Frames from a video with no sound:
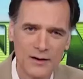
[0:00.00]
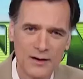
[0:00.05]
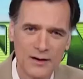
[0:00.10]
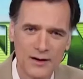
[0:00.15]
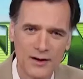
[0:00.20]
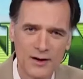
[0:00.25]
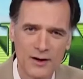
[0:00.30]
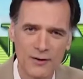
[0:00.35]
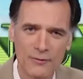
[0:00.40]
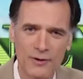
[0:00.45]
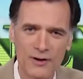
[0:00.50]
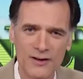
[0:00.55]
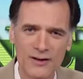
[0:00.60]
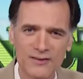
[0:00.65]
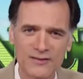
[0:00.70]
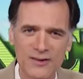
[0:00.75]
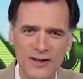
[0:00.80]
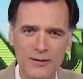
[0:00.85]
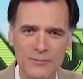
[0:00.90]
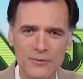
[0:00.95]
It
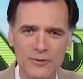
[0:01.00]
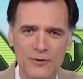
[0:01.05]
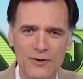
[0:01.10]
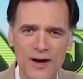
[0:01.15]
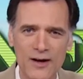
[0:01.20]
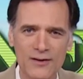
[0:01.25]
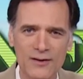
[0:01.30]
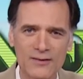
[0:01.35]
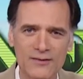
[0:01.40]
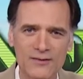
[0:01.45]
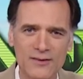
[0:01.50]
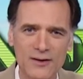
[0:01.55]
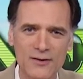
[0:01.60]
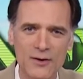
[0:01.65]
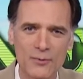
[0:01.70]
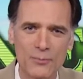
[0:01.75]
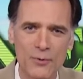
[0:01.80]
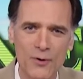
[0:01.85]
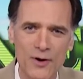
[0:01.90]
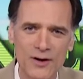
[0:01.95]
really seems, Greg, that
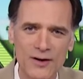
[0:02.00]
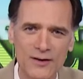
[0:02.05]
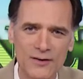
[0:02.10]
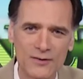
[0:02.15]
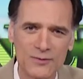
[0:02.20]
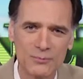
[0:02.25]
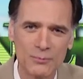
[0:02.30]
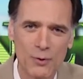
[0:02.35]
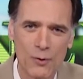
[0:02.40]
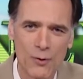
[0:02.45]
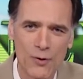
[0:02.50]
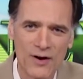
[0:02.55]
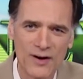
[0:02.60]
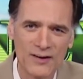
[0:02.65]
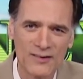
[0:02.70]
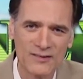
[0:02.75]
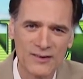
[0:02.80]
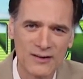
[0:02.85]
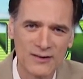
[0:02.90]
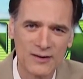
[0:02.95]
Singlepoint is
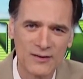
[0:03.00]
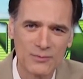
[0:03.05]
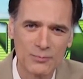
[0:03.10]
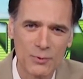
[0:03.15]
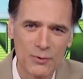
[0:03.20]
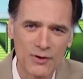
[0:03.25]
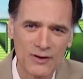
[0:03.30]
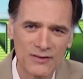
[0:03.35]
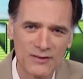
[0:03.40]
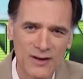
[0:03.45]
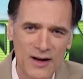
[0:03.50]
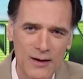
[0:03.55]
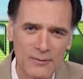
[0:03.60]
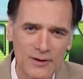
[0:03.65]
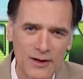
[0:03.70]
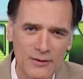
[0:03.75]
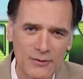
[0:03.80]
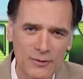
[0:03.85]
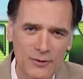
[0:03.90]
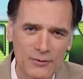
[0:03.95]
poised at this point in
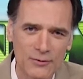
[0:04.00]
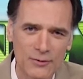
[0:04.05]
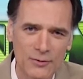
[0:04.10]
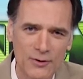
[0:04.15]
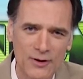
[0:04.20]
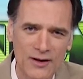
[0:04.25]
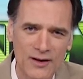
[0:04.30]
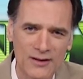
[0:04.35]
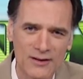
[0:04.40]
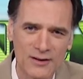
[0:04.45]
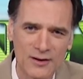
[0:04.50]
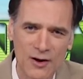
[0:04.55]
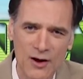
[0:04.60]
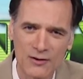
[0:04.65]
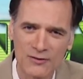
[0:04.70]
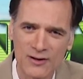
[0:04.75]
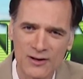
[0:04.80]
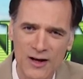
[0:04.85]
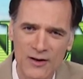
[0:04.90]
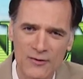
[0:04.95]
time to enter into an
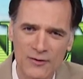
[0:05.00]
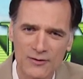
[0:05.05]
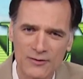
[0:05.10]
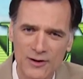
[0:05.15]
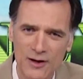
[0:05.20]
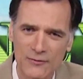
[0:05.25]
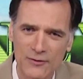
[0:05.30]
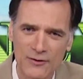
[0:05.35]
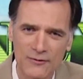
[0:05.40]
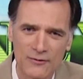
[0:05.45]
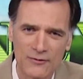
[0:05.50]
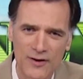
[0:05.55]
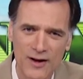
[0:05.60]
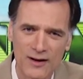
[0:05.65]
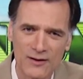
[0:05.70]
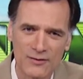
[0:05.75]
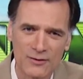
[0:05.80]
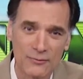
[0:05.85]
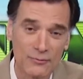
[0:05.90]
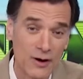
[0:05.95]
altogether different
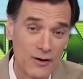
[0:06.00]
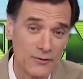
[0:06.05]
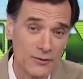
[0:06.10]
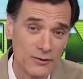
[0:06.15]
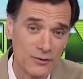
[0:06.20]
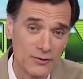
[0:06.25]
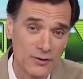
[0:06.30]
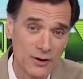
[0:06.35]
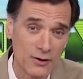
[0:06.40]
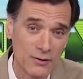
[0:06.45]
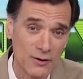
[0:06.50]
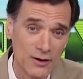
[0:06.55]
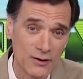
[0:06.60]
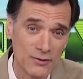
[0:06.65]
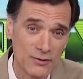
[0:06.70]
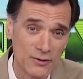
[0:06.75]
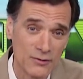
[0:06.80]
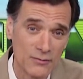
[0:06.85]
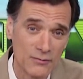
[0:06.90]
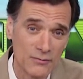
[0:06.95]
phase of revenue
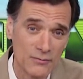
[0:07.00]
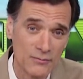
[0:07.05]
generation.